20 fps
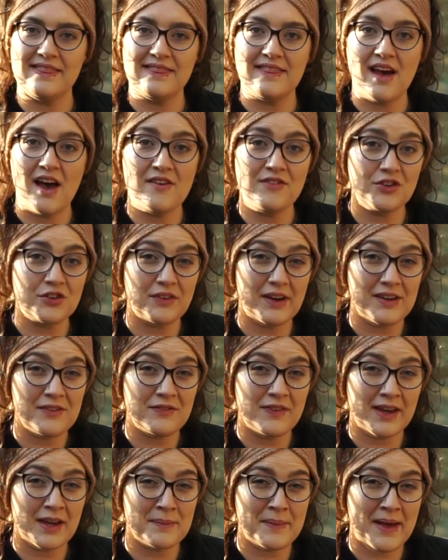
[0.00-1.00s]
The other great
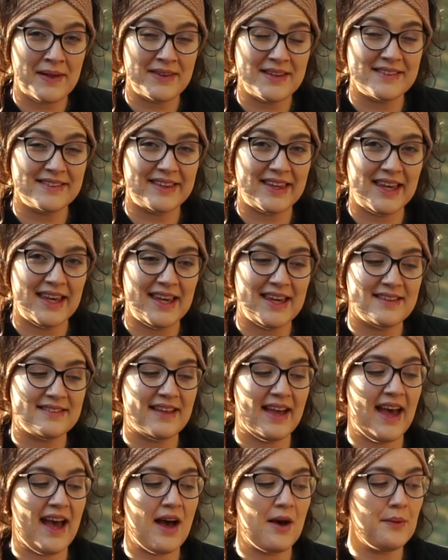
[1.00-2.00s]
thing about this kit is
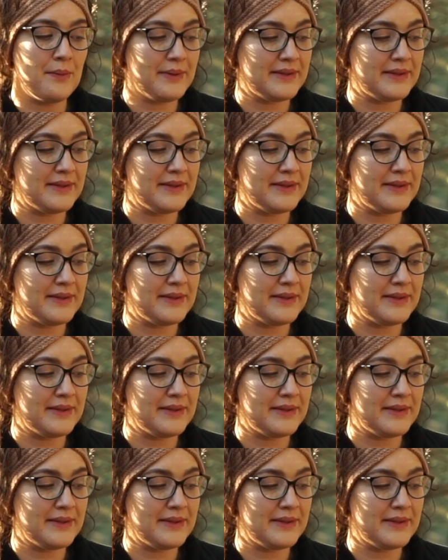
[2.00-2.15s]
how